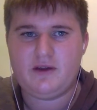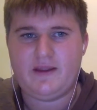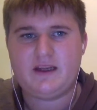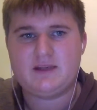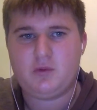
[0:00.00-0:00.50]
and
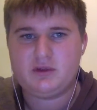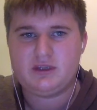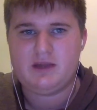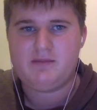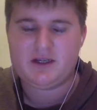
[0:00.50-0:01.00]
then
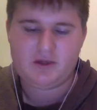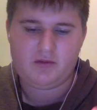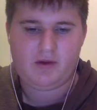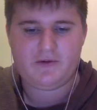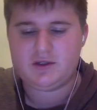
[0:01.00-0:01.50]
exported it and matched it
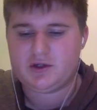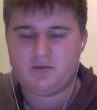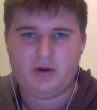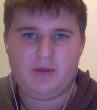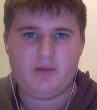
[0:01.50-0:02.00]
with my footage
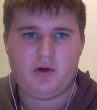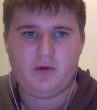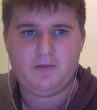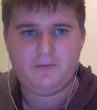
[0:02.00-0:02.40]
on Premiere Pro.